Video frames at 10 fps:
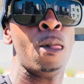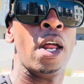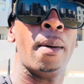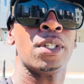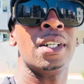
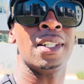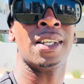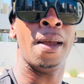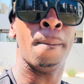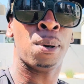And I'm gonna say this
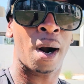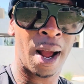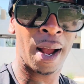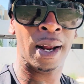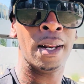again,
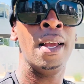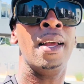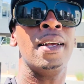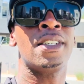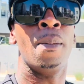pride
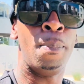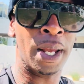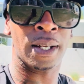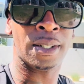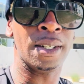is the
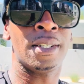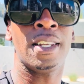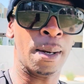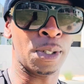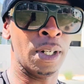biggest
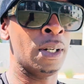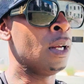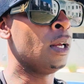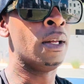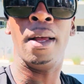deception
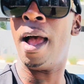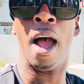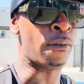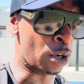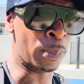
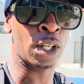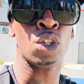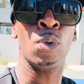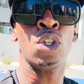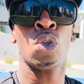ever
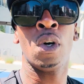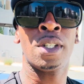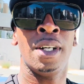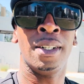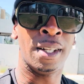because when it's all said and